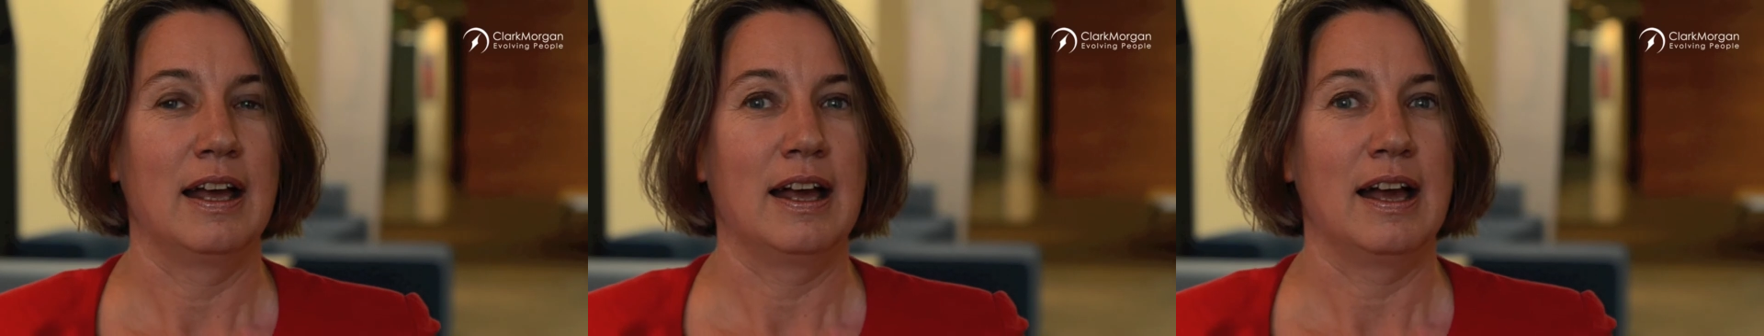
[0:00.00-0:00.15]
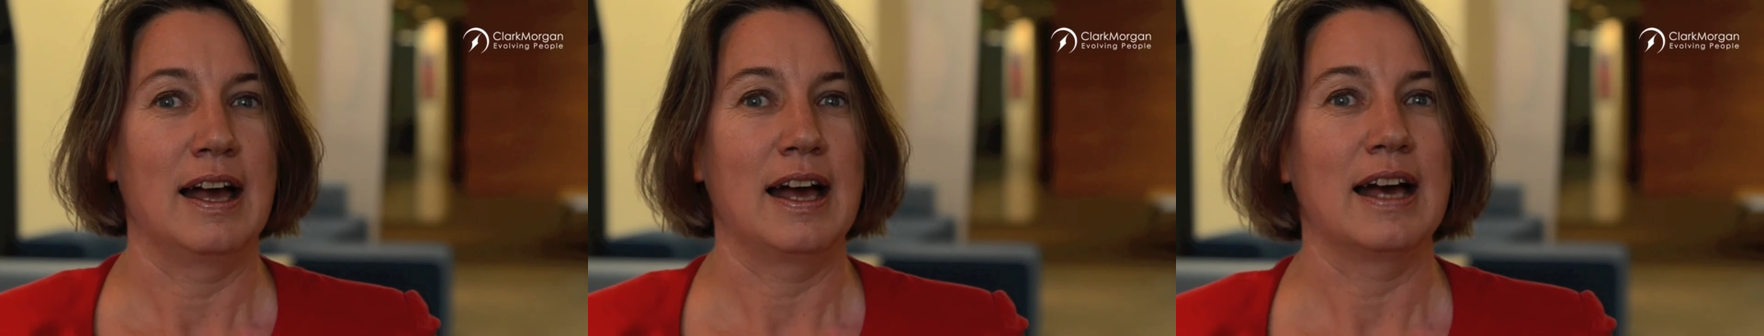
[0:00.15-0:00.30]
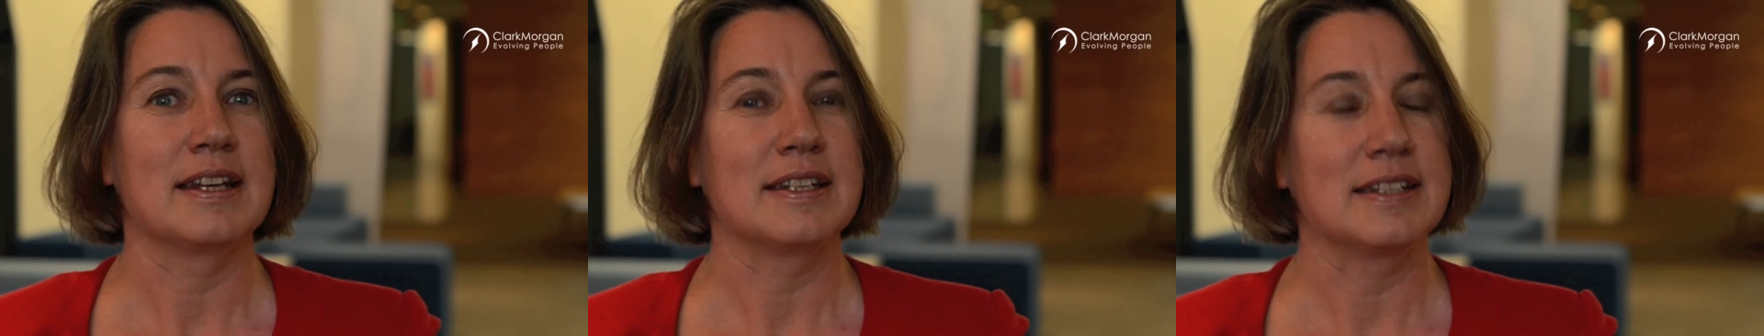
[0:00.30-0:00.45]

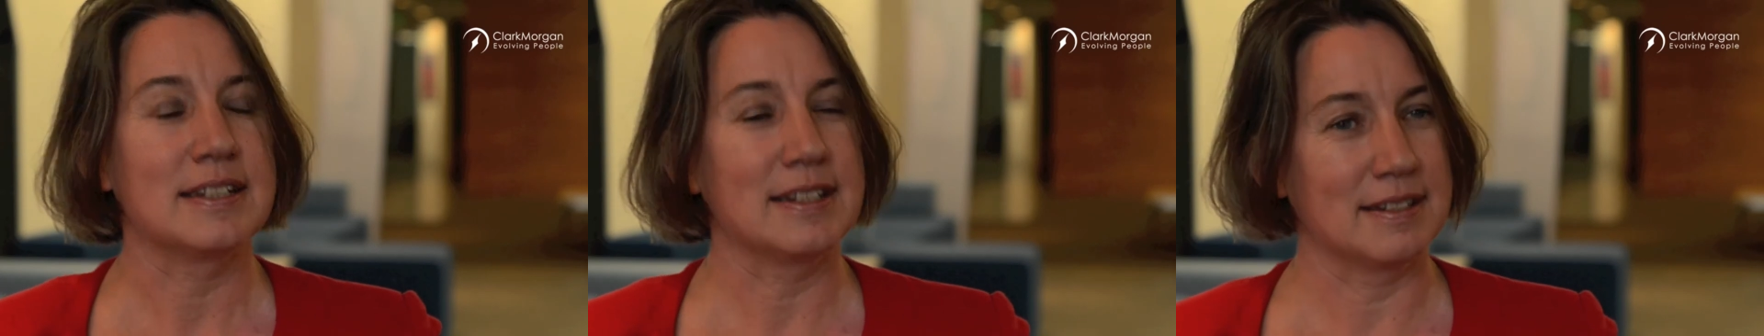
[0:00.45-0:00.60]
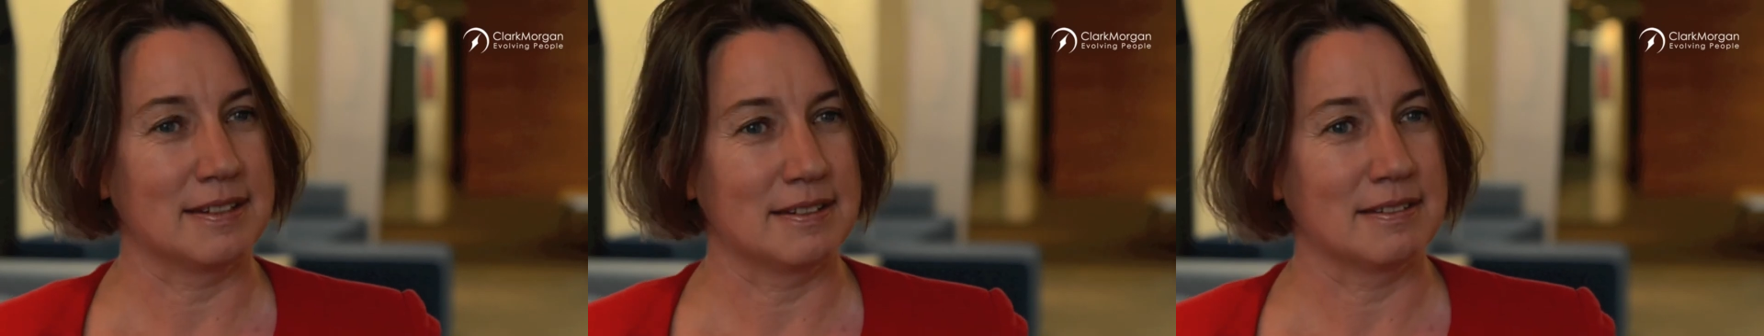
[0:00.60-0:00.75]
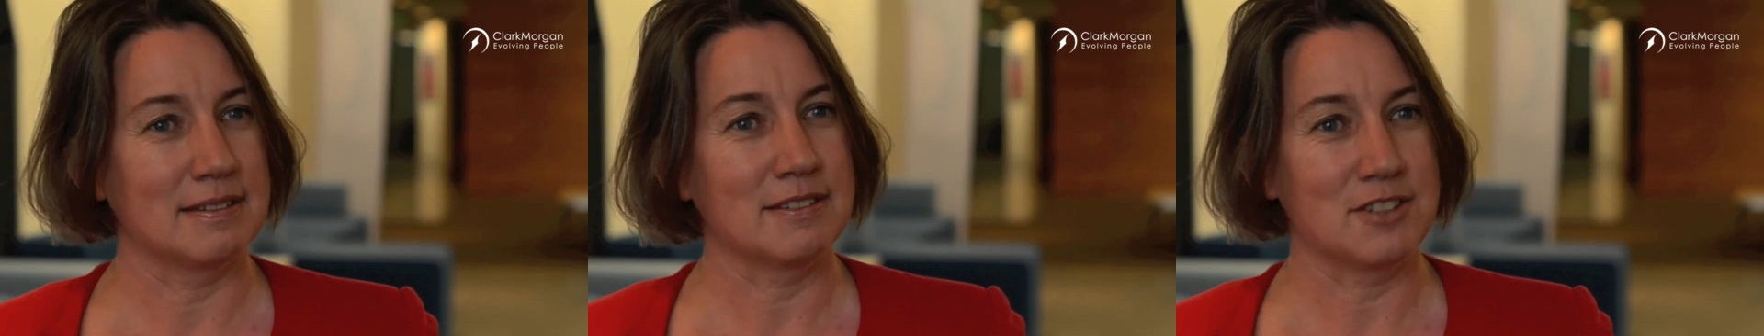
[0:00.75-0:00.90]

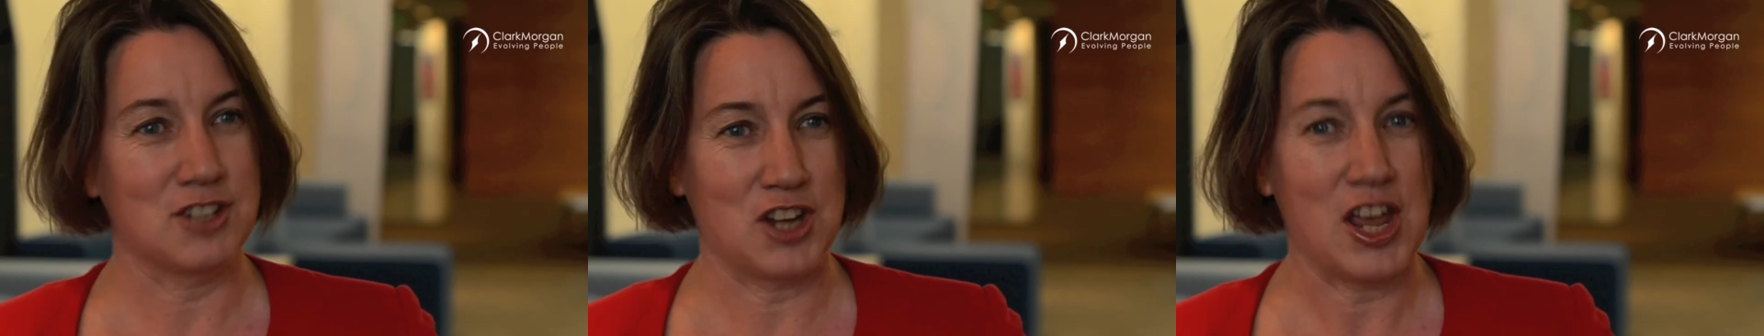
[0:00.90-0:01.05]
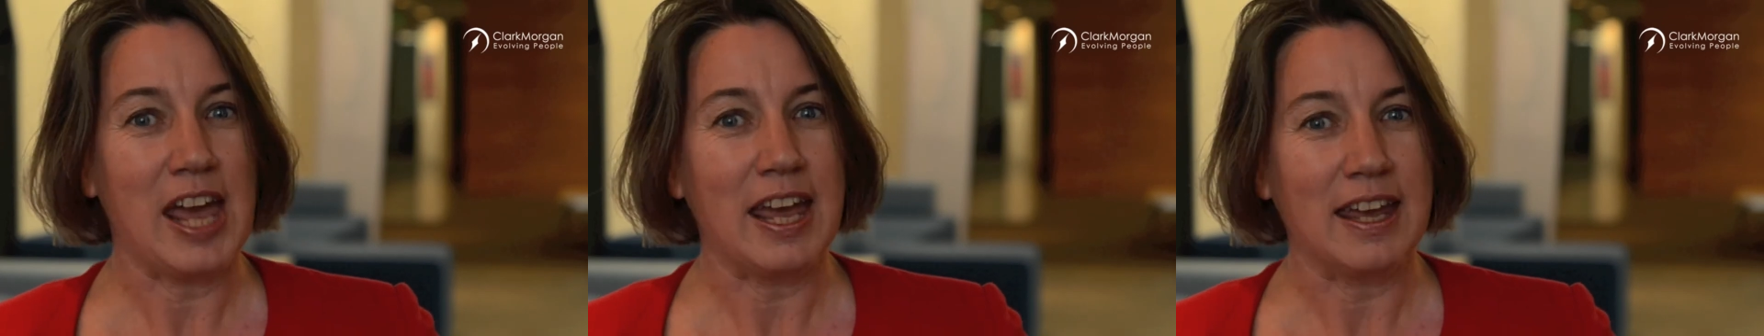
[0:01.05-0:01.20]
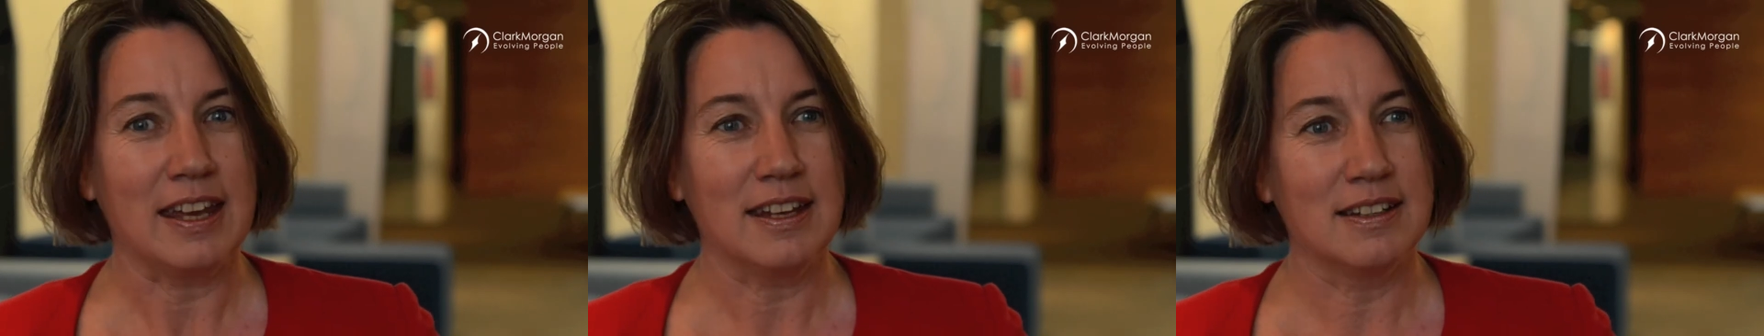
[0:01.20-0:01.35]
has
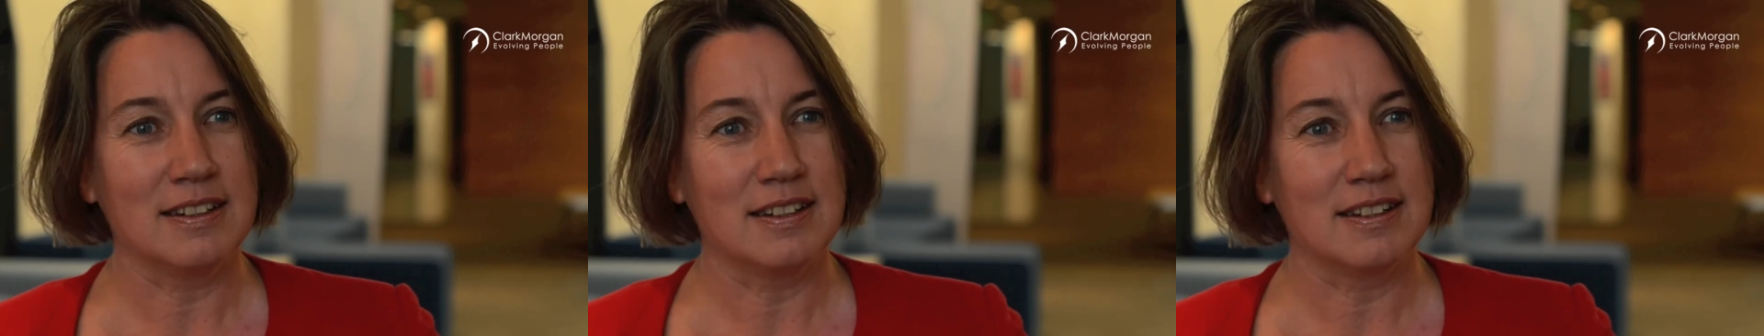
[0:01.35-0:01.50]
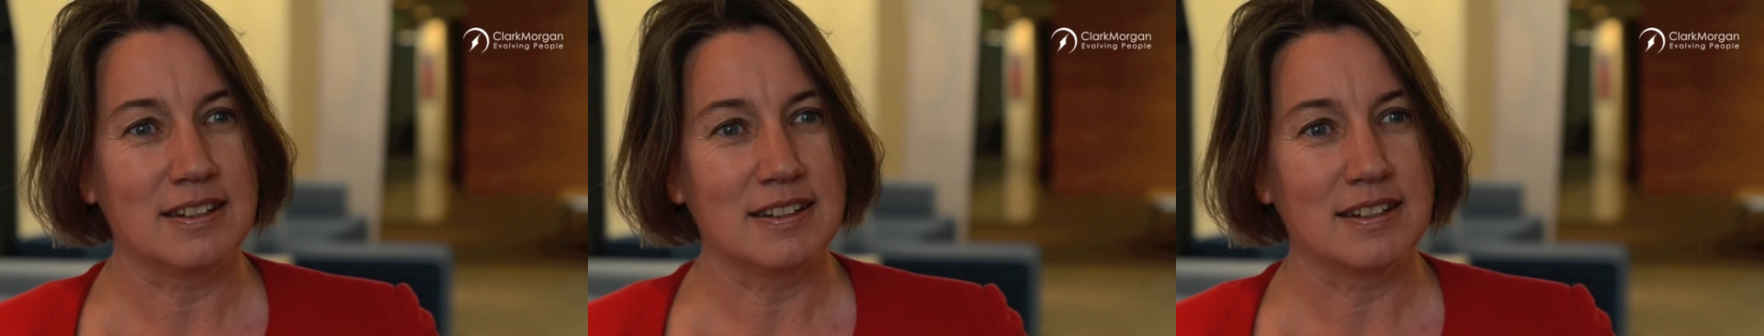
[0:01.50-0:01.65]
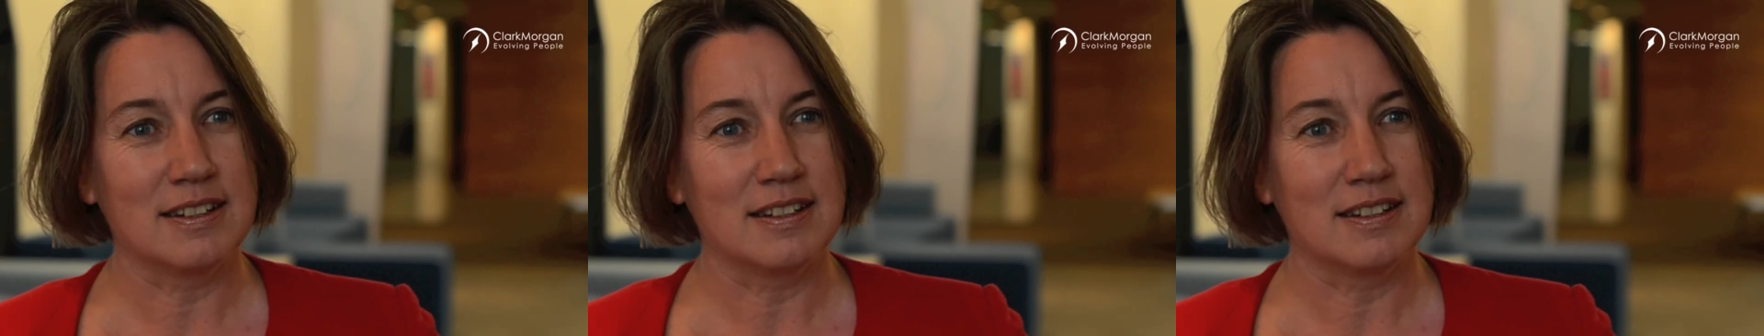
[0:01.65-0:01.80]

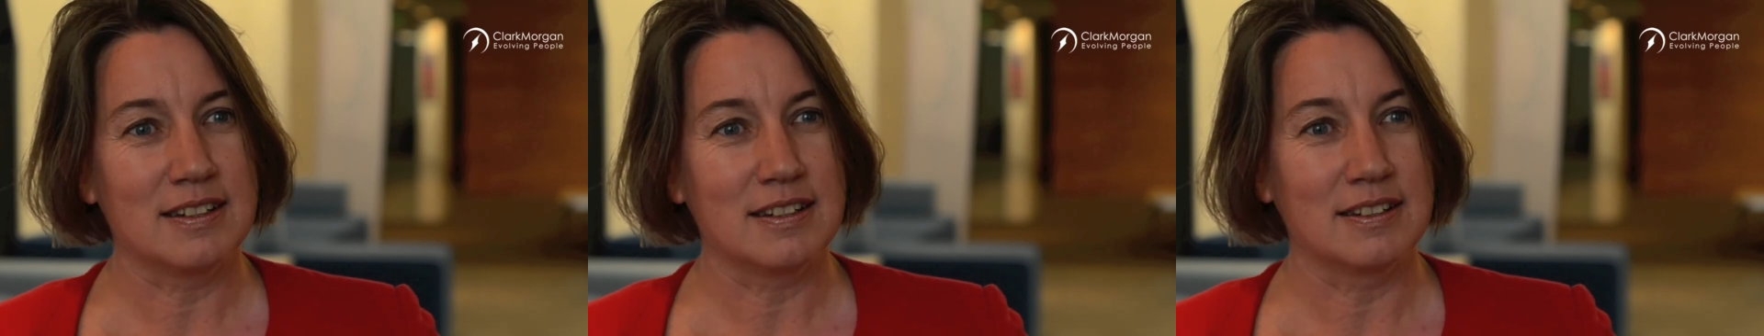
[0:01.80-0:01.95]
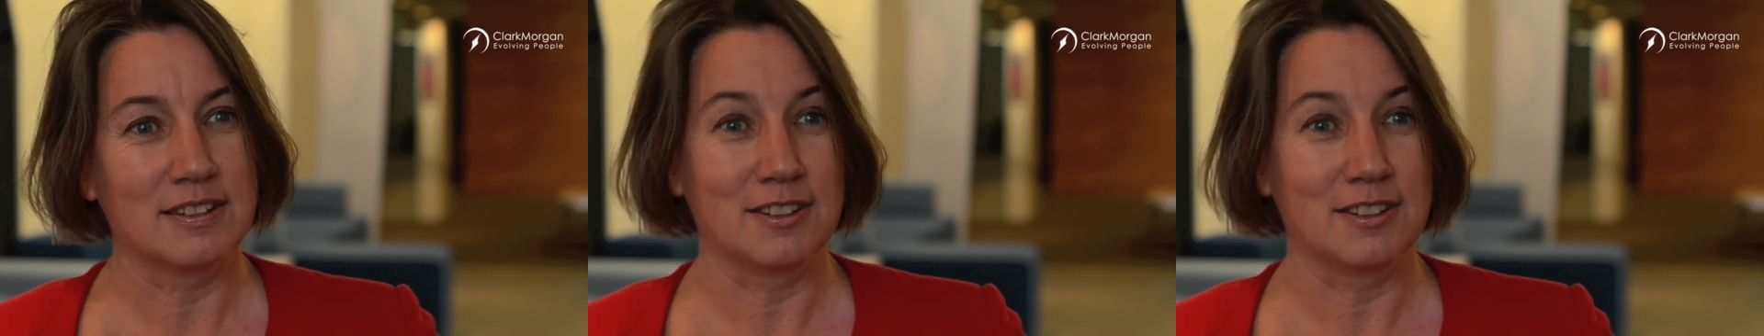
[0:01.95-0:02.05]
changed